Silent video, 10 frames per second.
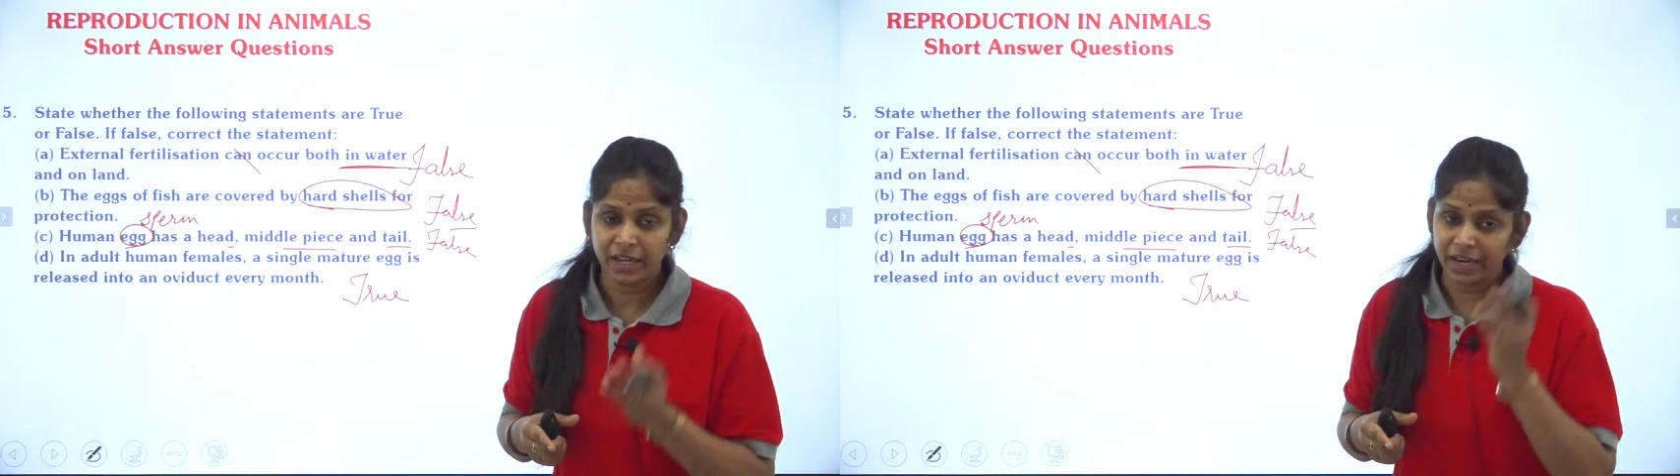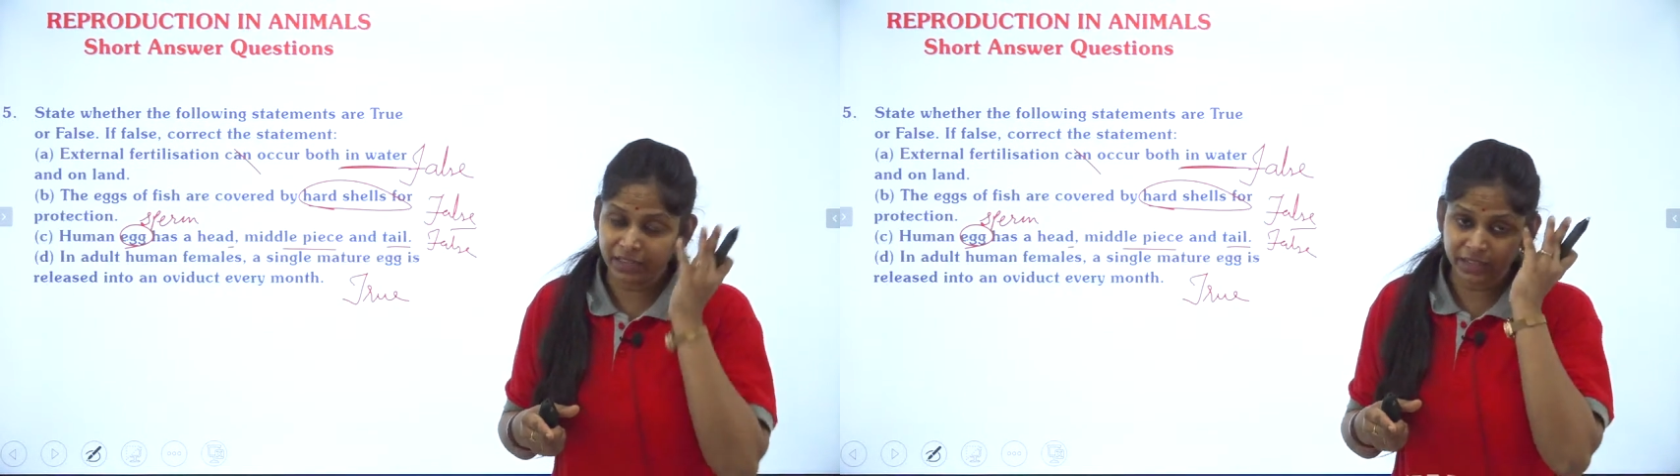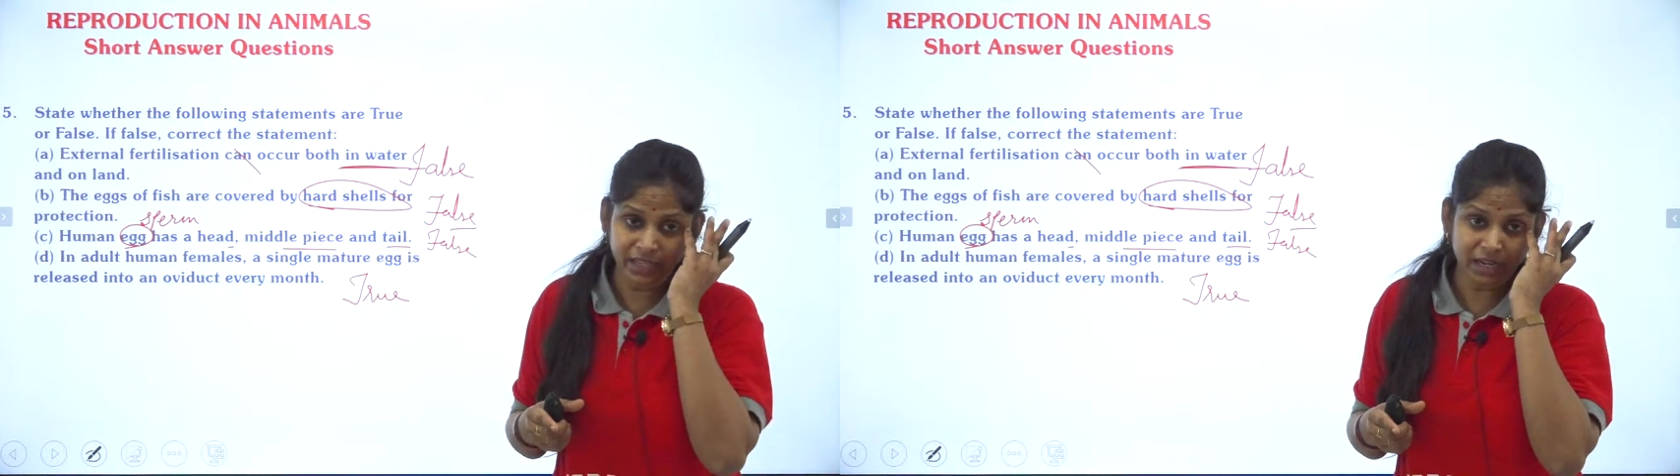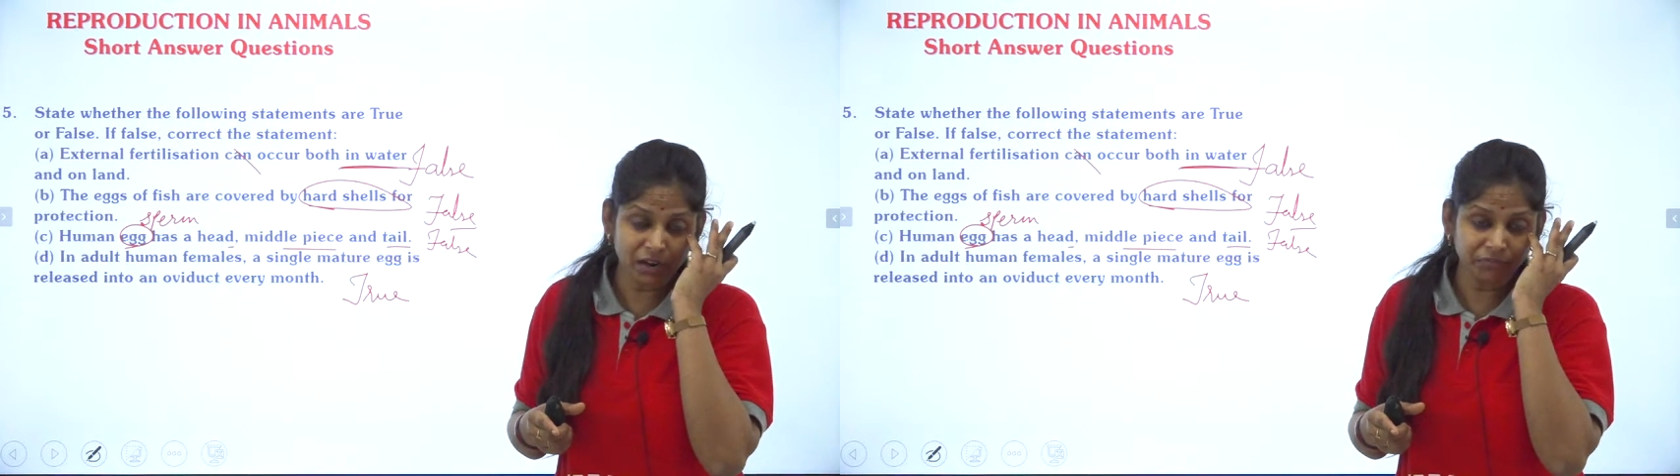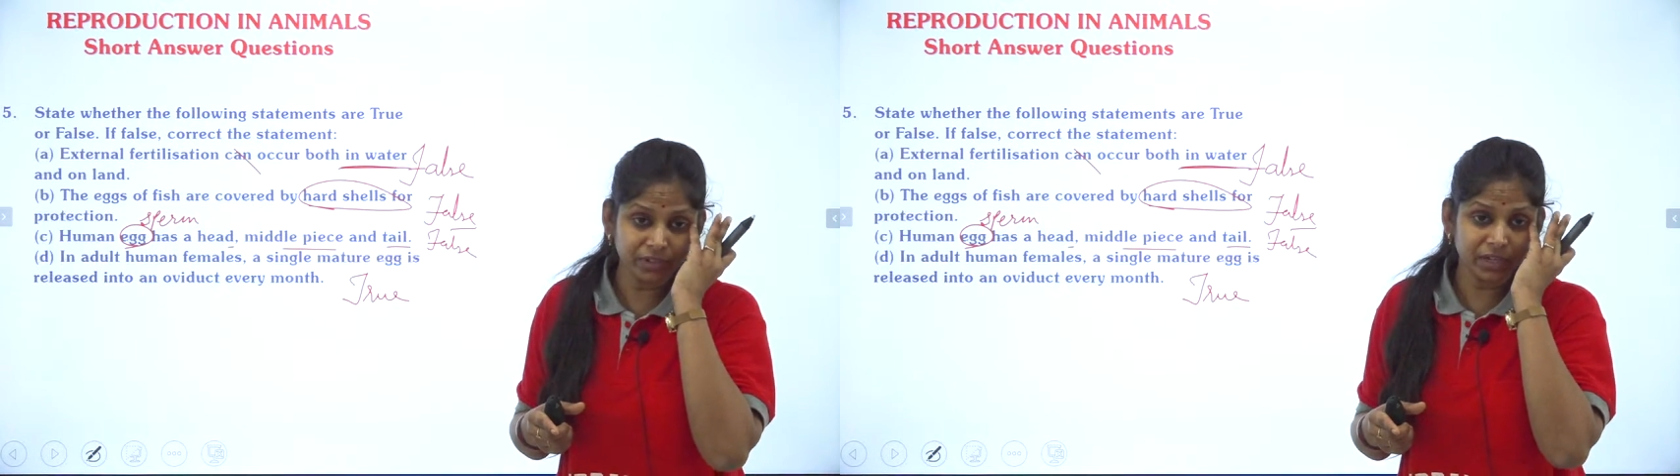and then
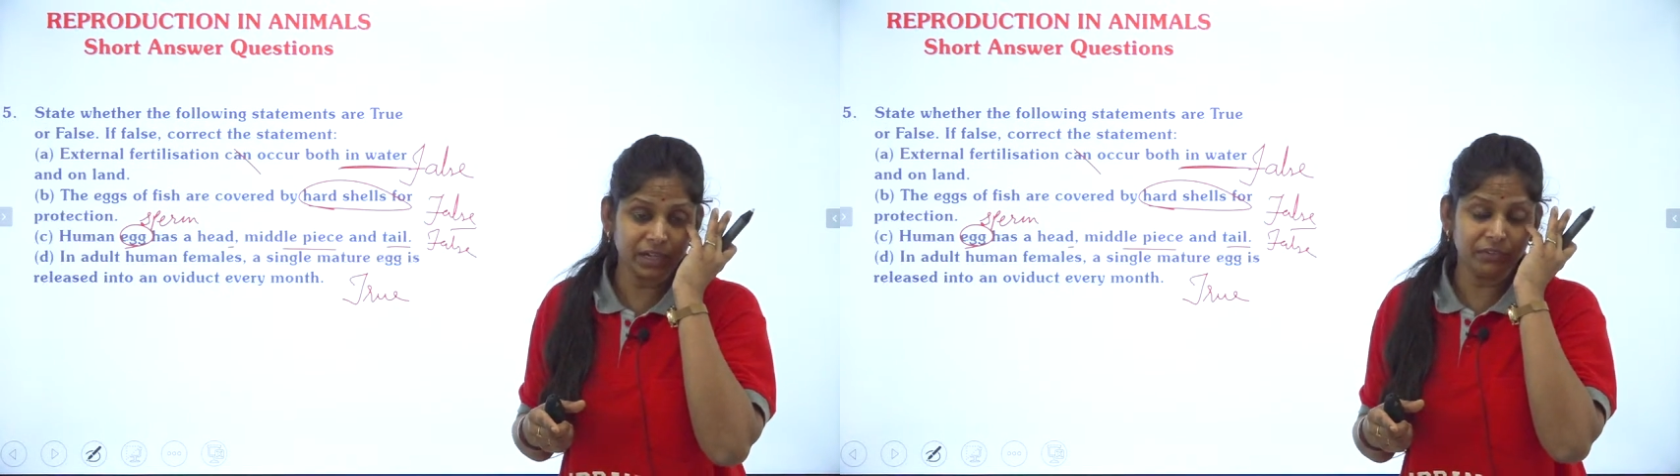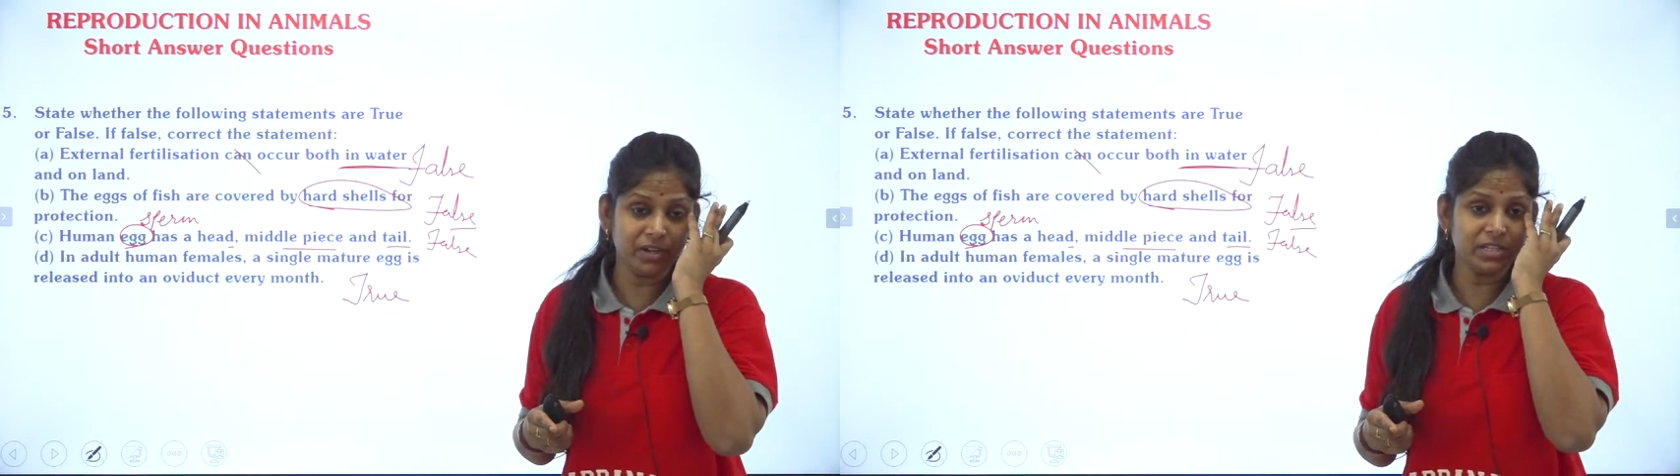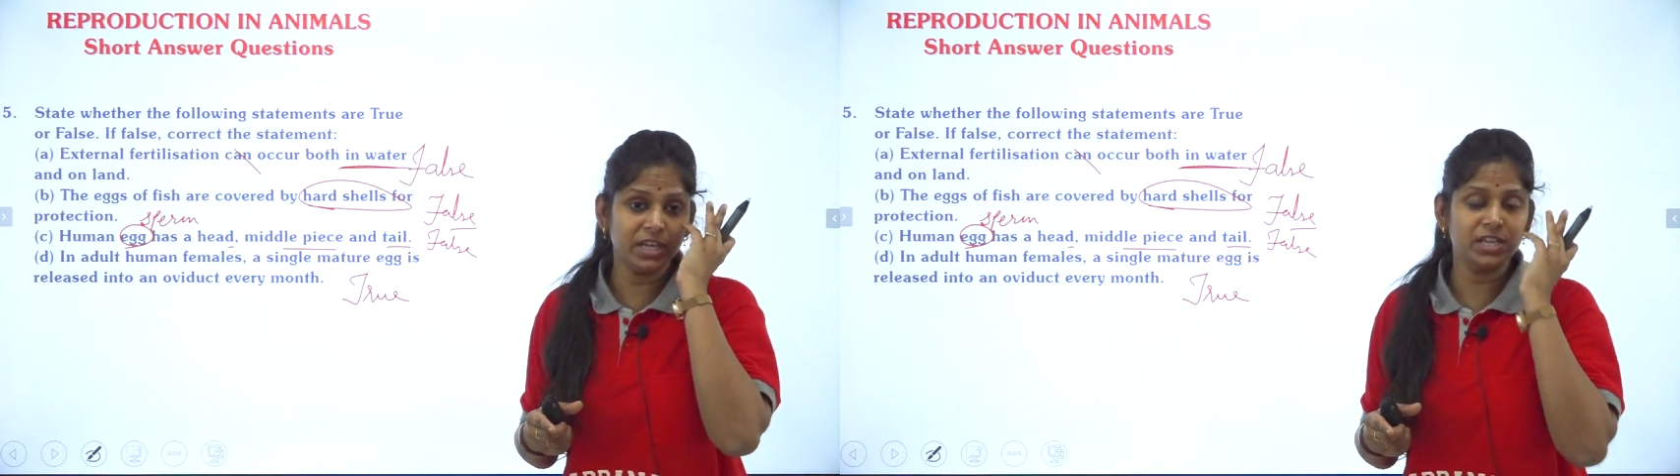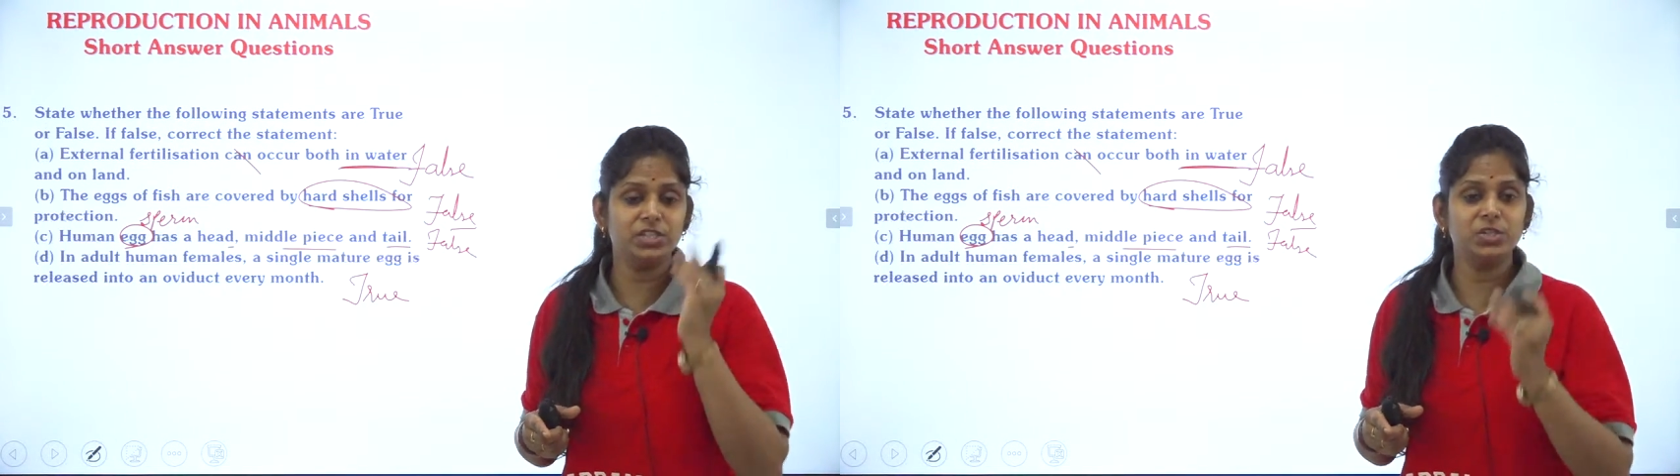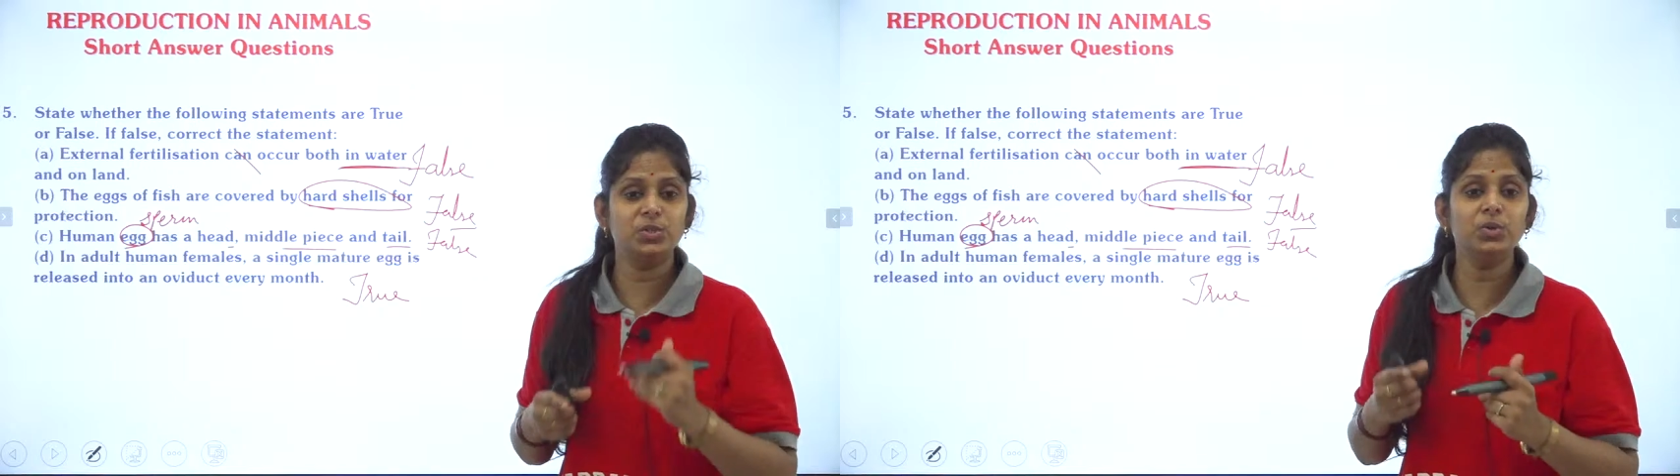after it will change
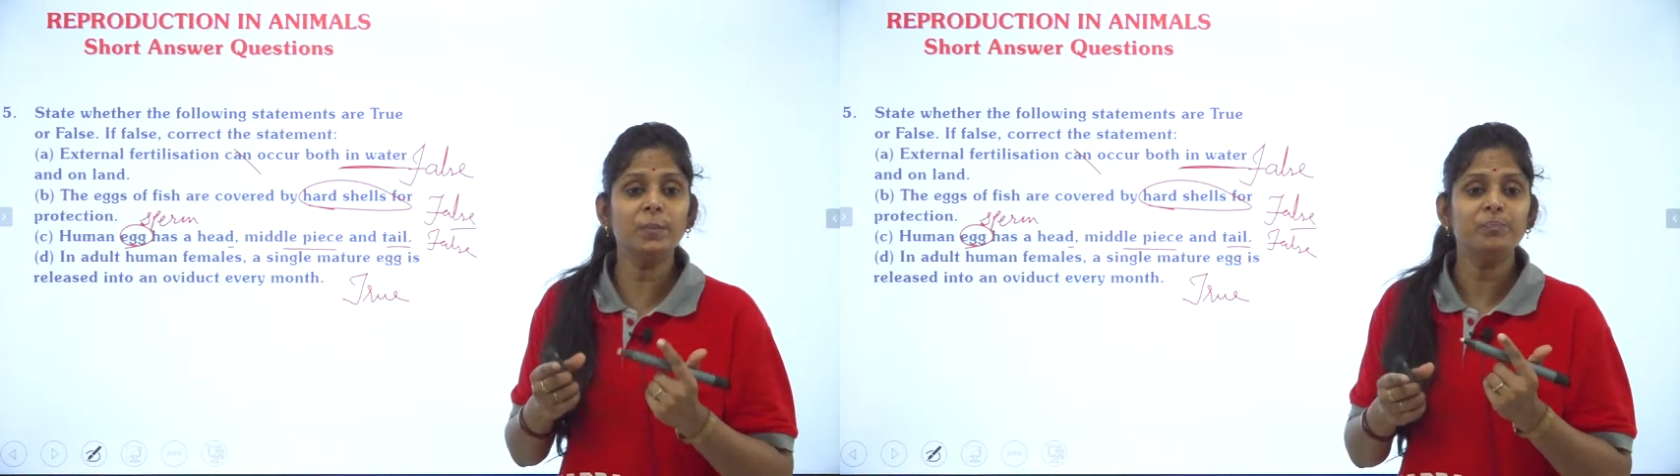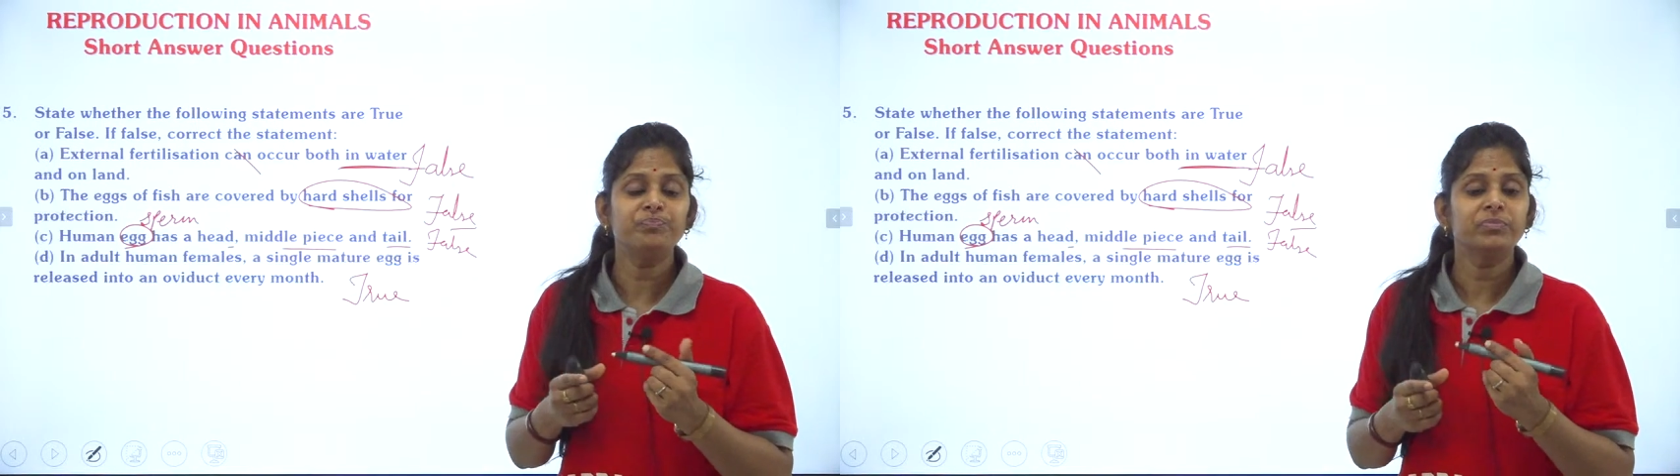into